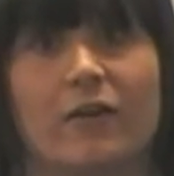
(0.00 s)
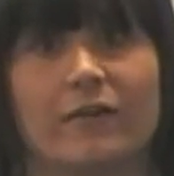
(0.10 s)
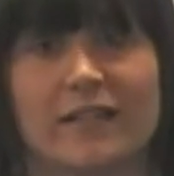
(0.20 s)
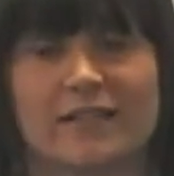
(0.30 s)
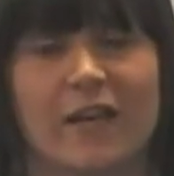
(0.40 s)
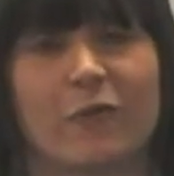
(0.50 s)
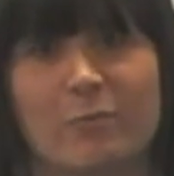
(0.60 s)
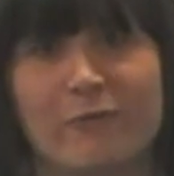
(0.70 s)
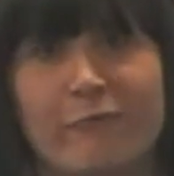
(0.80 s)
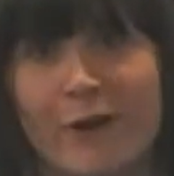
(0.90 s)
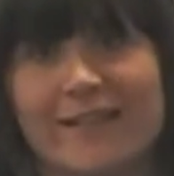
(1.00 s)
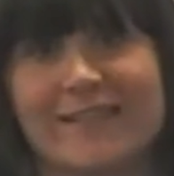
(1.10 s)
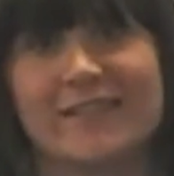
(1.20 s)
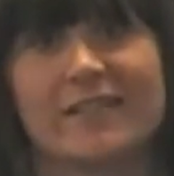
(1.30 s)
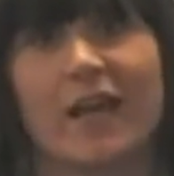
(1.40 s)
that's their group of
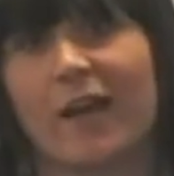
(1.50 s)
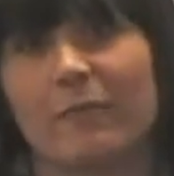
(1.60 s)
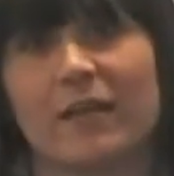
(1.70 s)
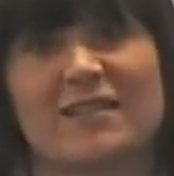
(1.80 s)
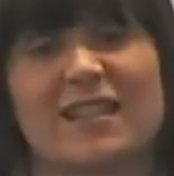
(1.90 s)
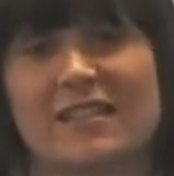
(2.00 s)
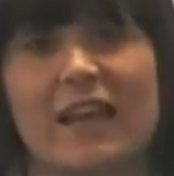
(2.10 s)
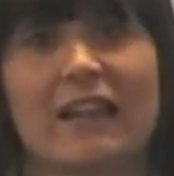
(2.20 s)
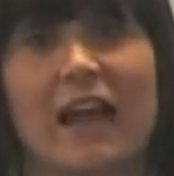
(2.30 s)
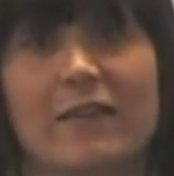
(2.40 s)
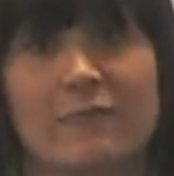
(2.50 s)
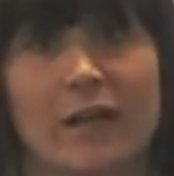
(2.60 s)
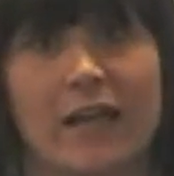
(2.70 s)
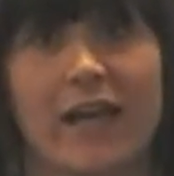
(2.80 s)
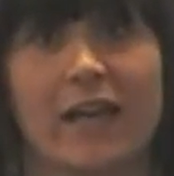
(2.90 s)
friends, it's their life
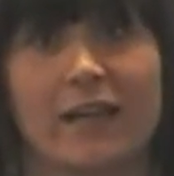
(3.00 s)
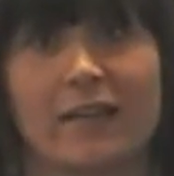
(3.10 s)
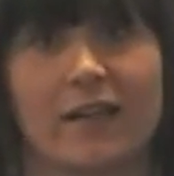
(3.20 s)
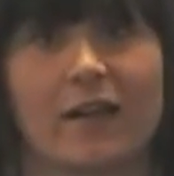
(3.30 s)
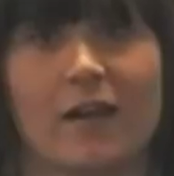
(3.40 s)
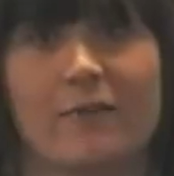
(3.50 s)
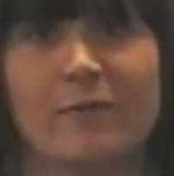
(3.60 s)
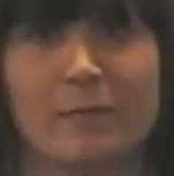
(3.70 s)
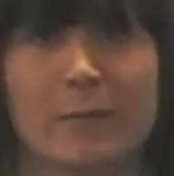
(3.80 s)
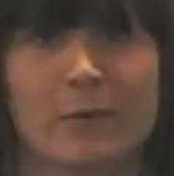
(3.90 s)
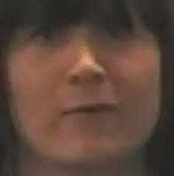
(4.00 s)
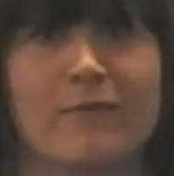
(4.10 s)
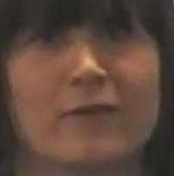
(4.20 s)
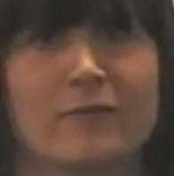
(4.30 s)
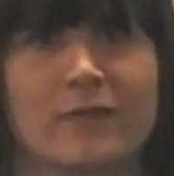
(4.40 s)
really, and I think for people who are
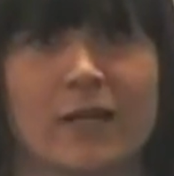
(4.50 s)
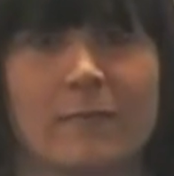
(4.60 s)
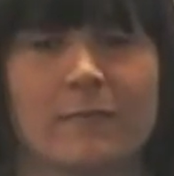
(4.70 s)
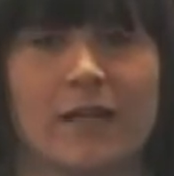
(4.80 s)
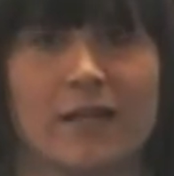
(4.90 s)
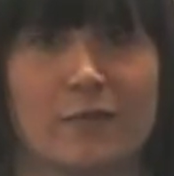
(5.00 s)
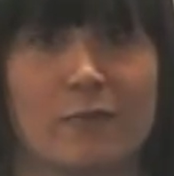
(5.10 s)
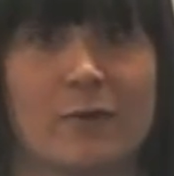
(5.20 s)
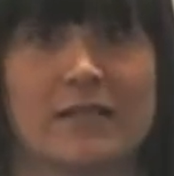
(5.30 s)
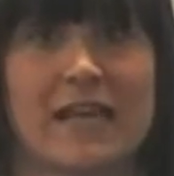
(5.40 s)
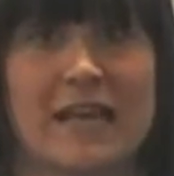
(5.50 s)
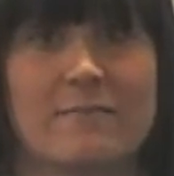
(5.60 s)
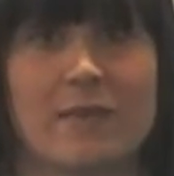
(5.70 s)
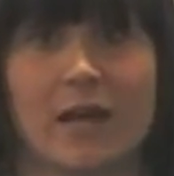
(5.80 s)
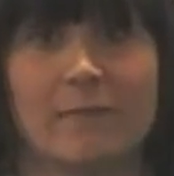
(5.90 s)
involved in the rowing
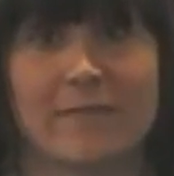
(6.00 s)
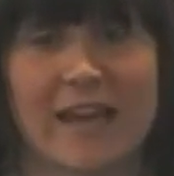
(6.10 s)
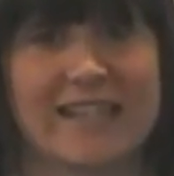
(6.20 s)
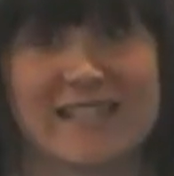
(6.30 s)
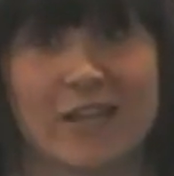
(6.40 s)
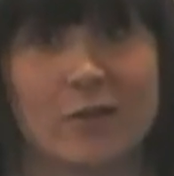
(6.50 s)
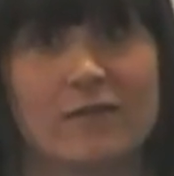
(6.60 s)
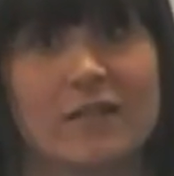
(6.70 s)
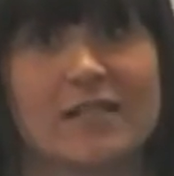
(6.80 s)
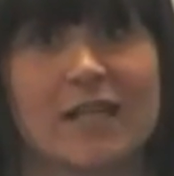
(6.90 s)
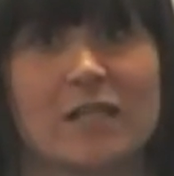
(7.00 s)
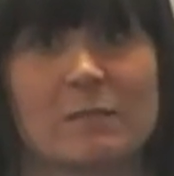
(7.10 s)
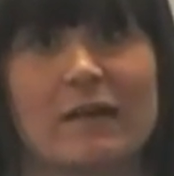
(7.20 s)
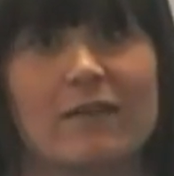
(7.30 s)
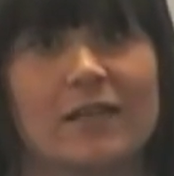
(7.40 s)
team, that is their university
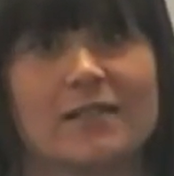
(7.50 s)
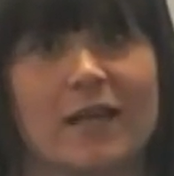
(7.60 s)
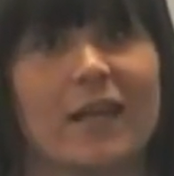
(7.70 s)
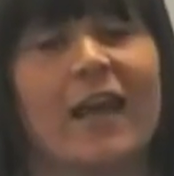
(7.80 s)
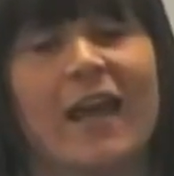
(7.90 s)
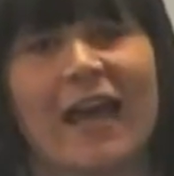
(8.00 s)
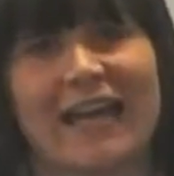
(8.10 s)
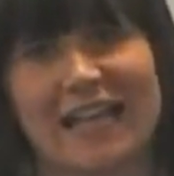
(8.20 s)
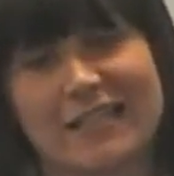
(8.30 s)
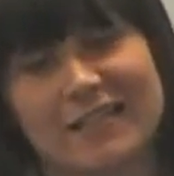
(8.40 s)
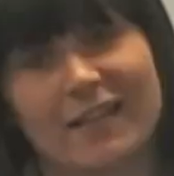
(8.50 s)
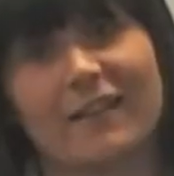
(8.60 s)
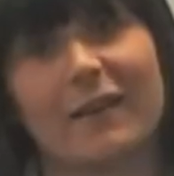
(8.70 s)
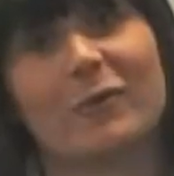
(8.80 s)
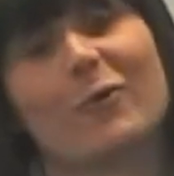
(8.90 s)
experience, and I'd like to think
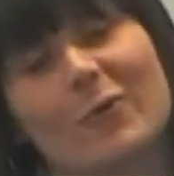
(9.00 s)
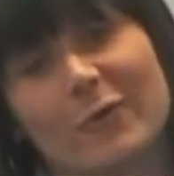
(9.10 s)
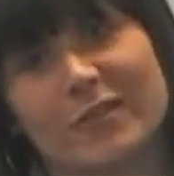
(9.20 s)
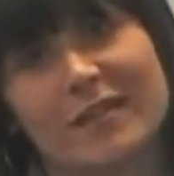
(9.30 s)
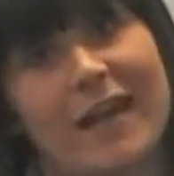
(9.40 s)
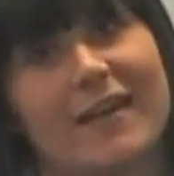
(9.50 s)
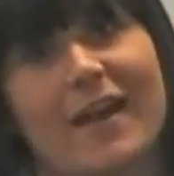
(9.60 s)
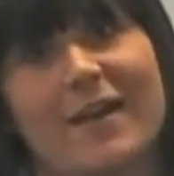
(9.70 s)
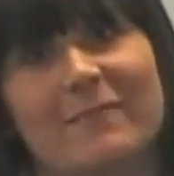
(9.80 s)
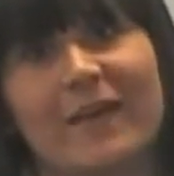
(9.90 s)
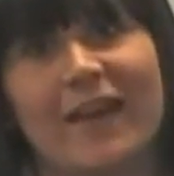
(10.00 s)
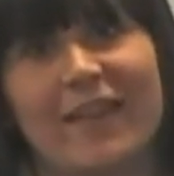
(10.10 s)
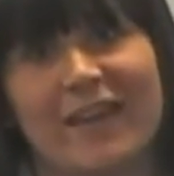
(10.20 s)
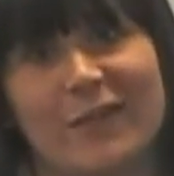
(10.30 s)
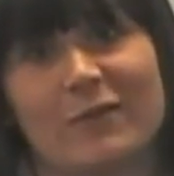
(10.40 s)
that they would all say
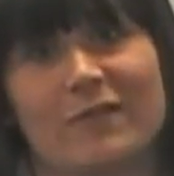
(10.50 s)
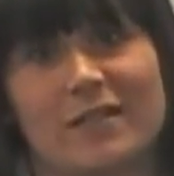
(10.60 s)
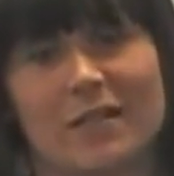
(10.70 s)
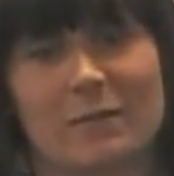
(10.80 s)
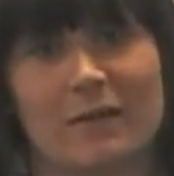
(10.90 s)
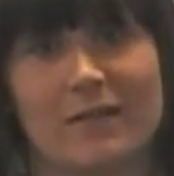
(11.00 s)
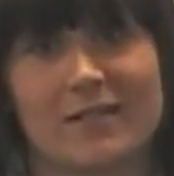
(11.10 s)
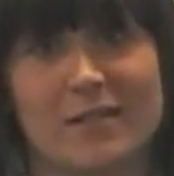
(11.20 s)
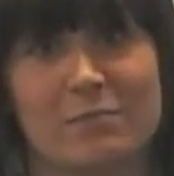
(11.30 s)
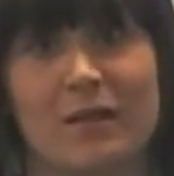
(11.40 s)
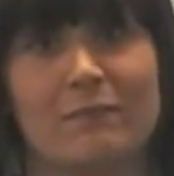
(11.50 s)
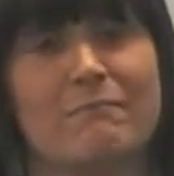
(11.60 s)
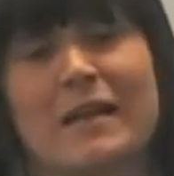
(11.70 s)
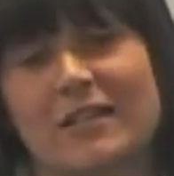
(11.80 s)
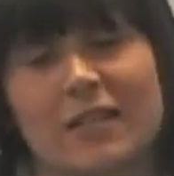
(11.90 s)
their university experience has been
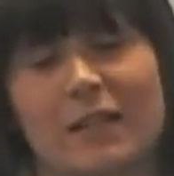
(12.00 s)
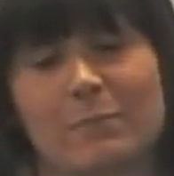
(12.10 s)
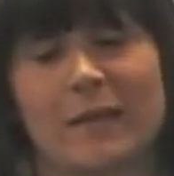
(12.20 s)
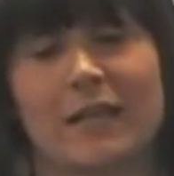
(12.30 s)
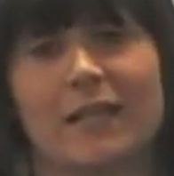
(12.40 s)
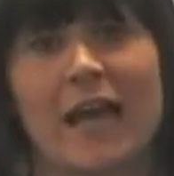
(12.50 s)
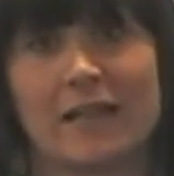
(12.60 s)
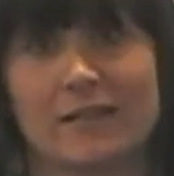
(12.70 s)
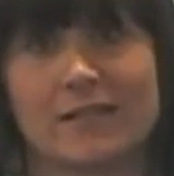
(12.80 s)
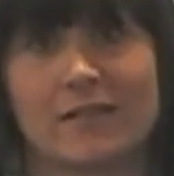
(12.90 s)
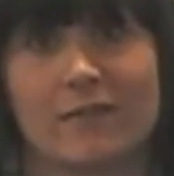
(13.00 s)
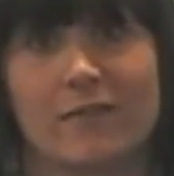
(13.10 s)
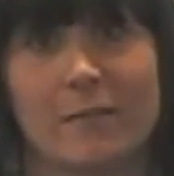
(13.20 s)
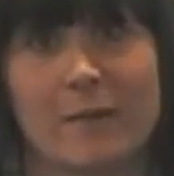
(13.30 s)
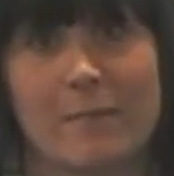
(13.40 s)
majorly enhanced
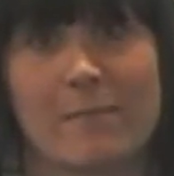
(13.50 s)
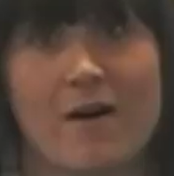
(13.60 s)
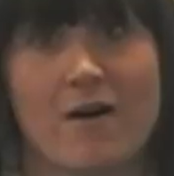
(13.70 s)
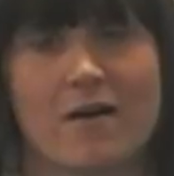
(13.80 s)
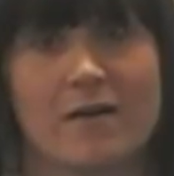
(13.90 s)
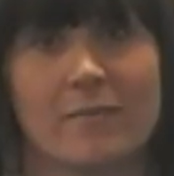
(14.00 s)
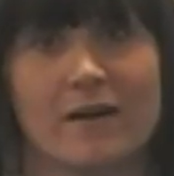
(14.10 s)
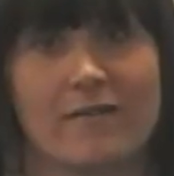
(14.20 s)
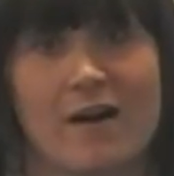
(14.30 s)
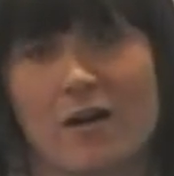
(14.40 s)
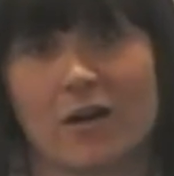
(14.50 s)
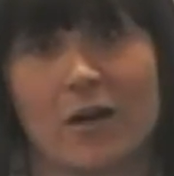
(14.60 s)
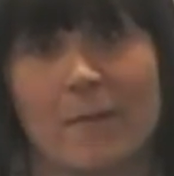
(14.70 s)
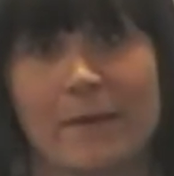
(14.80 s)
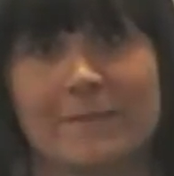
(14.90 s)
for being part of our
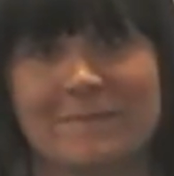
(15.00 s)
club.